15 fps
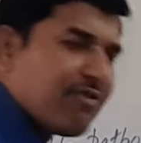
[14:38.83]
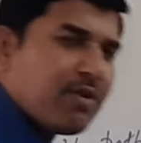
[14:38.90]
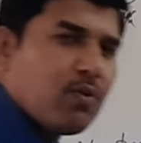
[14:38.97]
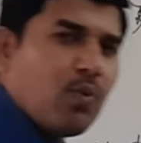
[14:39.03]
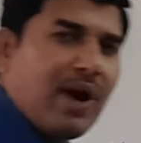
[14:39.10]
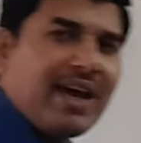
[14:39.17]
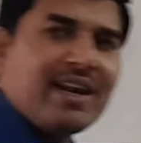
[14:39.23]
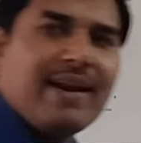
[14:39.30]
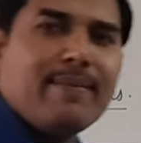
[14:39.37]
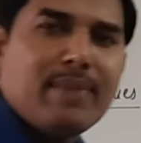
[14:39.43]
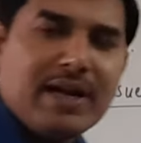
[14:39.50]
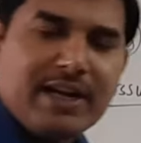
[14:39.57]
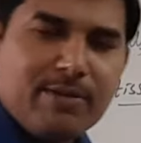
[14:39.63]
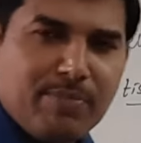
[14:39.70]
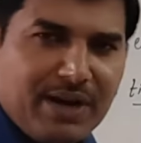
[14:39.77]
viral
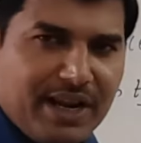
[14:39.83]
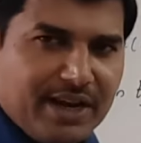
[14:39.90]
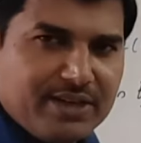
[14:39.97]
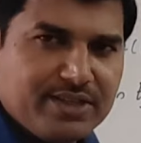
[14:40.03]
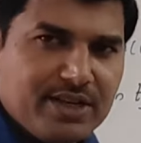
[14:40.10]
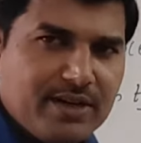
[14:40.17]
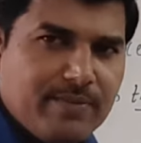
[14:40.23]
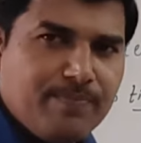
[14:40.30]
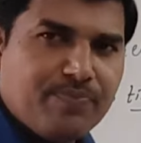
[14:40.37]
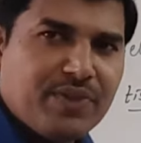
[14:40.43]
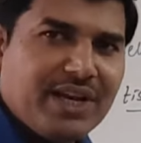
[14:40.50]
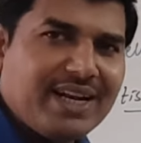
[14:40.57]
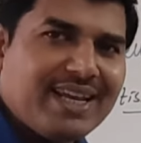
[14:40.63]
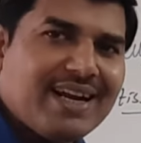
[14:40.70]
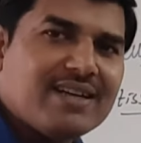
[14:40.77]
multiplication,
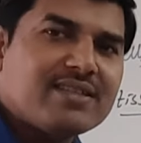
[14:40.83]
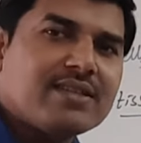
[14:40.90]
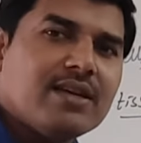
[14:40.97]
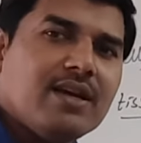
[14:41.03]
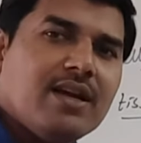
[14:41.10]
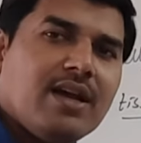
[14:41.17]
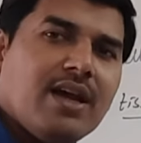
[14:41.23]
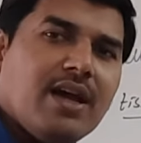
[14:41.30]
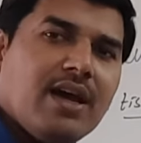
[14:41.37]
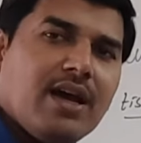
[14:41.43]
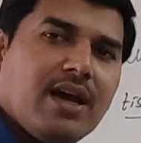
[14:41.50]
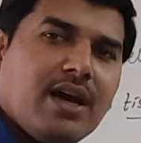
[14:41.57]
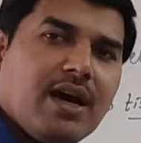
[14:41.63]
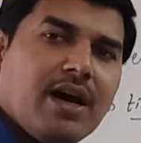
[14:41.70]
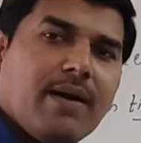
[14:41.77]
it gets
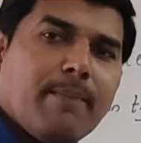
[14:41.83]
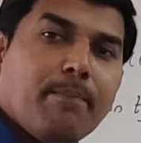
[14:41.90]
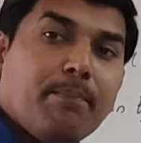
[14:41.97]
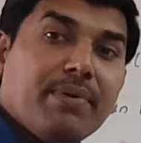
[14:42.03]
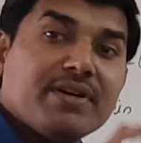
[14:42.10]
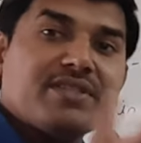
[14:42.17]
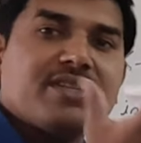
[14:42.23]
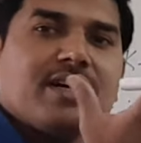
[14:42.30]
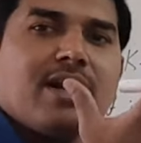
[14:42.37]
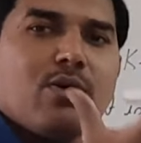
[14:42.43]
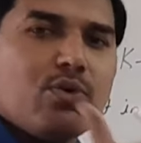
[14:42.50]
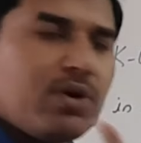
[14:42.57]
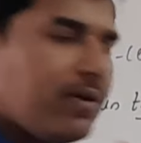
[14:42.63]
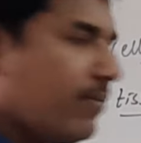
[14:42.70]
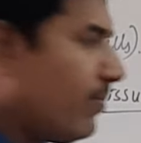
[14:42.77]
busted
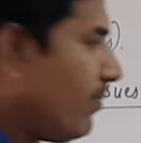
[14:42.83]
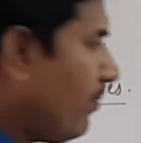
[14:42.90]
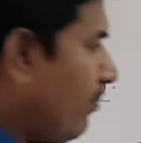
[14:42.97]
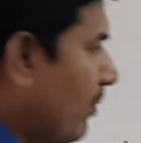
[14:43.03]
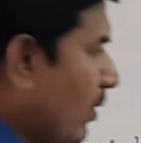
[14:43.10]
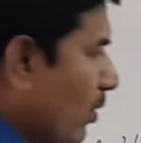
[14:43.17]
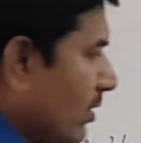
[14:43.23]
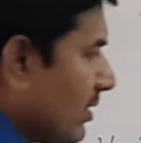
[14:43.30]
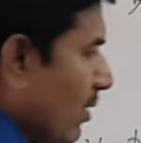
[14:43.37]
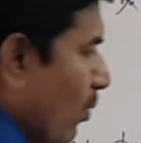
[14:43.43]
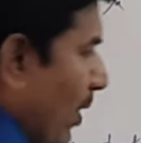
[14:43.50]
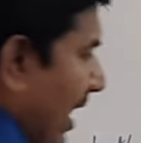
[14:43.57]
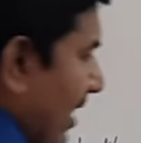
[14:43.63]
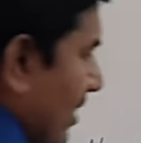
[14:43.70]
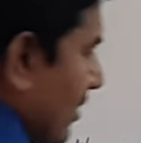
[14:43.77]
out, because the
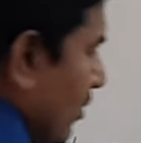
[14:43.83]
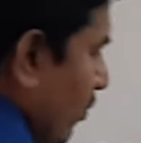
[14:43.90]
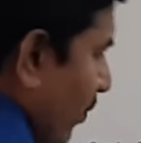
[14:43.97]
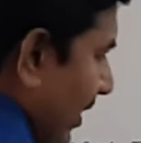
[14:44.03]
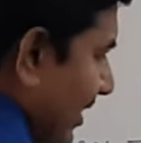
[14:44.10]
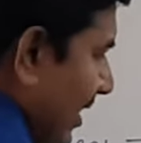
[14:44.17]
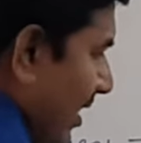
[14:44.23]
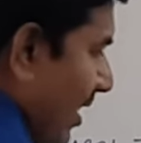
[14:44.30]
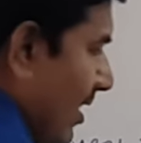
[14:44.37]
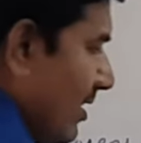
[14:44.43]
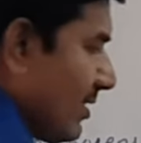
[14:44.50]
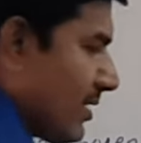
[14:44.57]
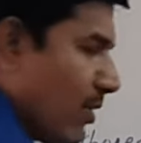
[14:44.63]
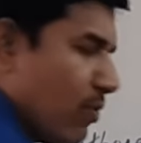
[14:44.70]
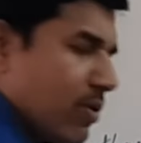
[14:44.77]
virus, when they are
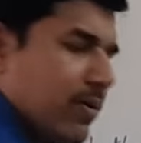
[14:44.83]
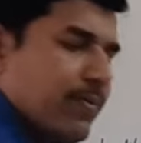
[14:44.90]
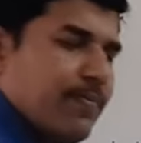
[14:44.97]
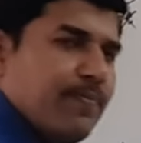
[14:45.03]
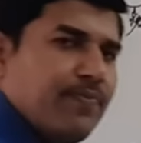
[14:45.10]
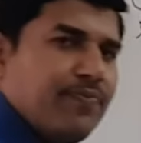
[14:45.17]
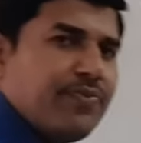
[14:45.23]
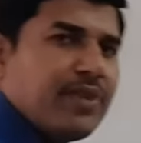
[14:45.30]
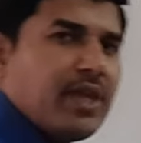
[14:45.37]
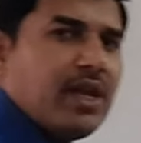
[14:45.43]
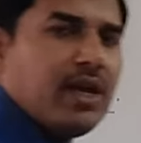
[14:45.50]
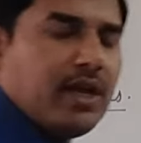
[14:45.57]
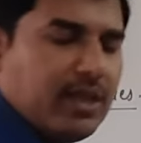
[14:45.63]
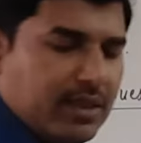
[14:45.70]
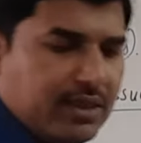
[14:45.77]
released out,
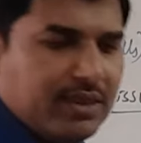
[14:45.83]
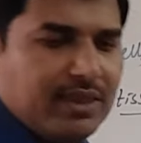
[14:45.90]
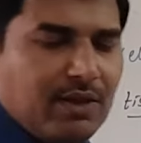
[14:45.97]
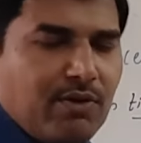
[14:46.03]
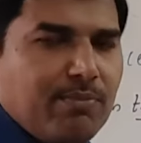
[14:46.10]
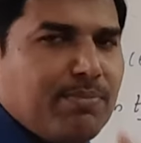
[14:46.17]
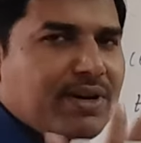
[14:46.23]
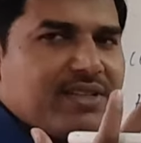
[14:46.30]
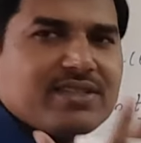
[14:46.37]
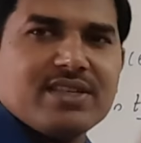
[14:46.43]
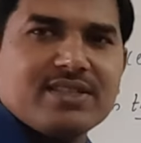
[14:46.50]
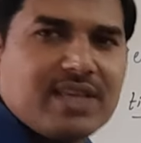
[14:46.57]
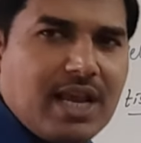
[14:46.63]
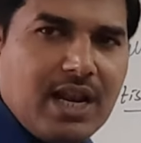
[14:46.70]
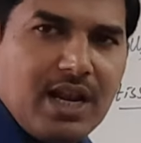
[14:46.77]
they will burst the
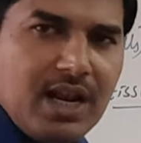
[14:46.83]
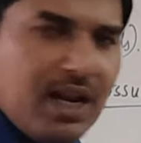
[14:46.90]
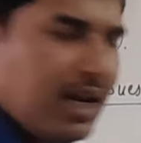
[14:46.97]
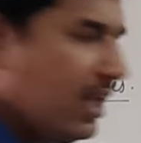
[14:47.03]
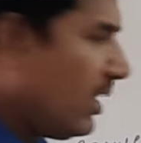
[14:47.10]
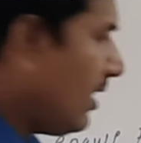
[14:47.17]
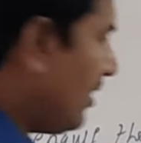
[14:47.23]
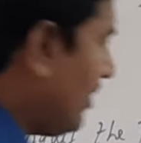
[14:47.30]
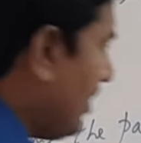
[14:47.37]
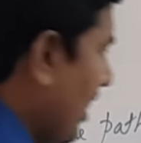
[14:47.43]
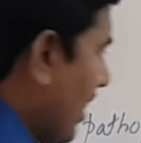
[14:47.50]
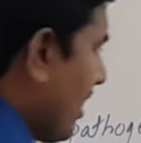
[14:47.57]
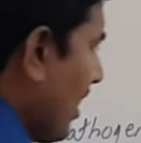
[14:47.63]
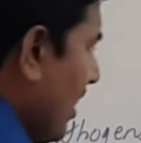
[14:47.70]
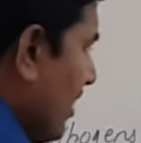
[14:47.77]
cell, they are
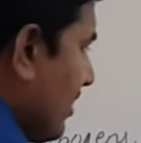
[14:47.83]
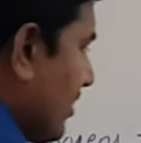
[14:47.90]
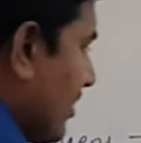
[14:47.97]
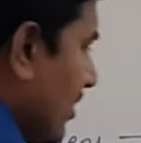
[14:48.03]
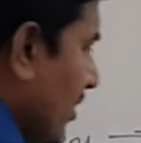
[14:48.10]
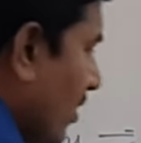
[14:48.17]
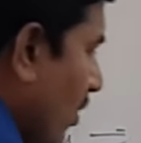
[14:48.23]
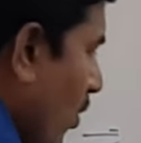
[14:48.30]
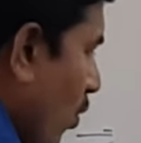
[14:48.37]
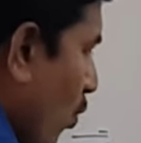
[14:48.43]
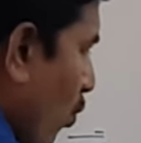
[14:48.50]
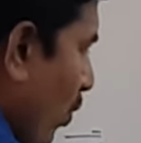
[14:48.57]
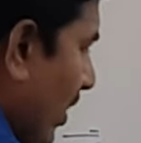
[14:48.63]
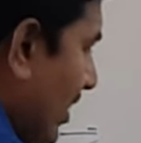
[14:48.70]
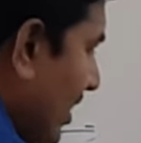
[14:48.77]
released.
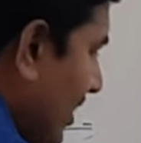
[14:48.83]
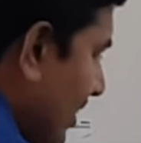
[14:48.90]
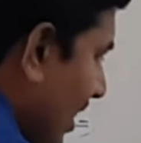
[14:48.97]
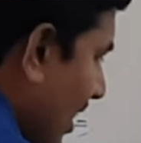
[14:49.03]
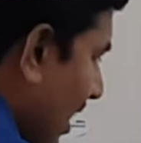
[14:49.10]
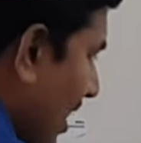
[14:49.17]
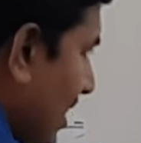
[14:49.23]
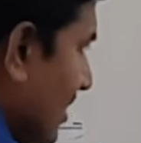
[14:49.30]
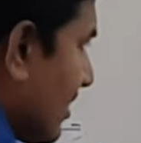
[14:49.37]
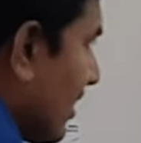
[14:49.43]
When these are released,